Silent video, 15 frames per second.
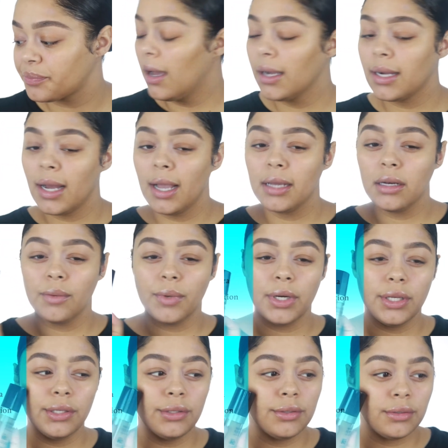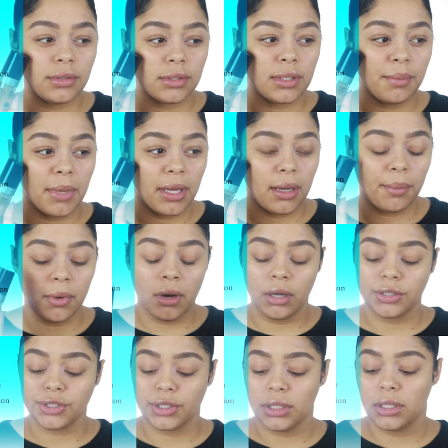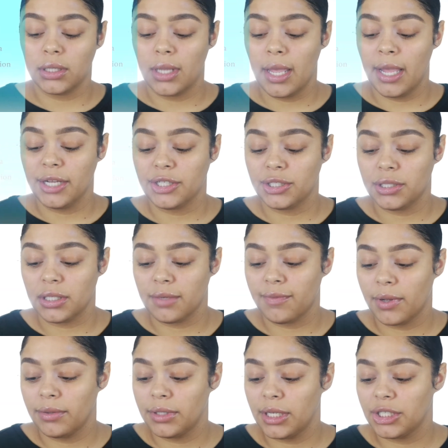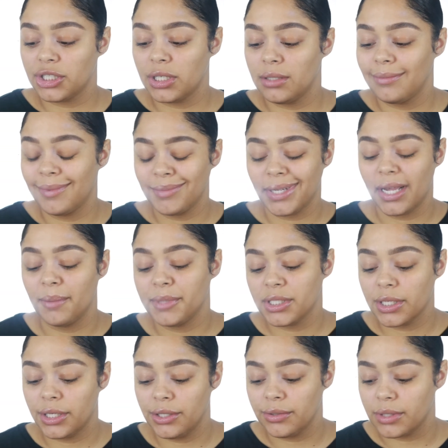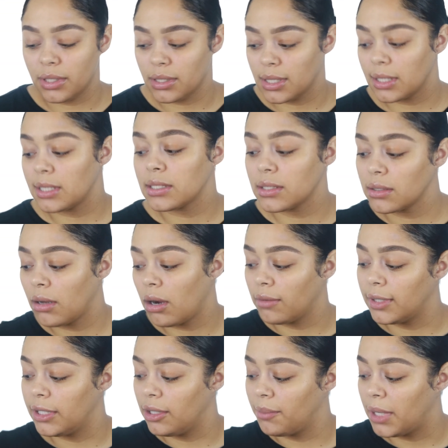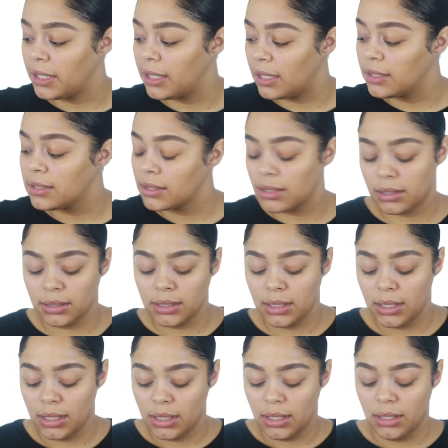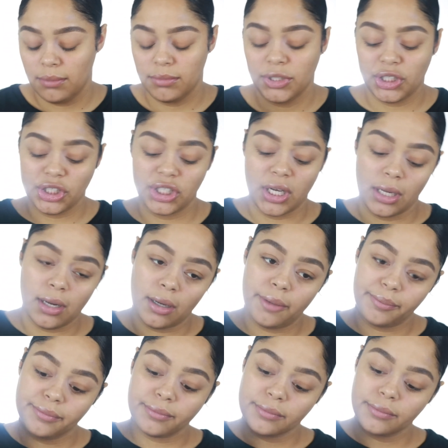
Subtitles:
I kind of want to use the Makeup Ultra HD foundation. Yeah, I'm just going to use it because it's already on my desk. Shake it up.